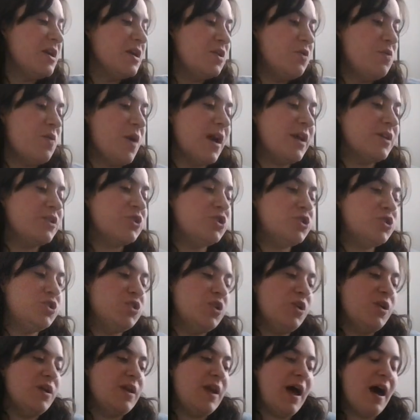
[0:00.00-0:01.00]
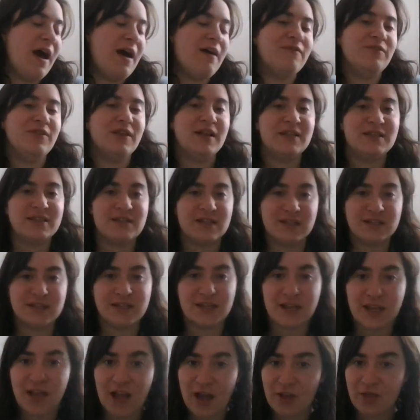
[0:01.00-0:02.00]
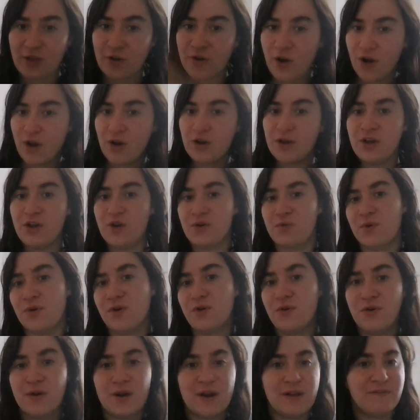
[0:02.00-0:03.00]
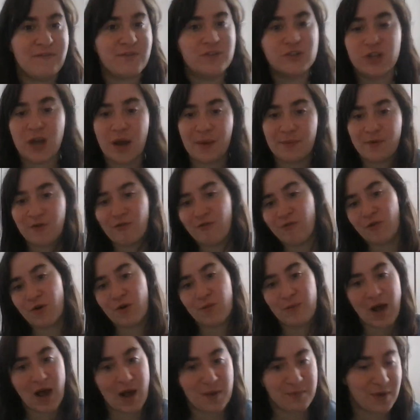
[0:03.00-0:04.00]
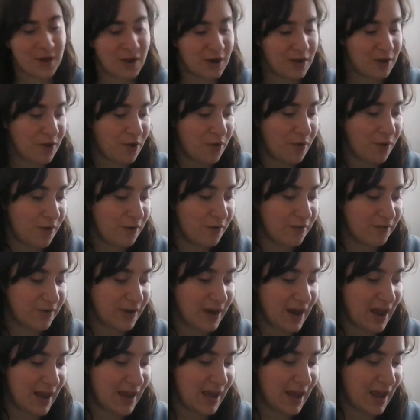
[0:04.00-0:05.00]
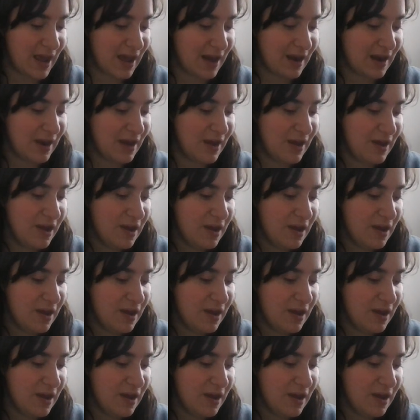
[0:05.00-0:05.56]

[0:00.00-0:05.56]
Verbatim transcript: You guys should have listened to the other audio recording for chapter four, but I'm going to go over it again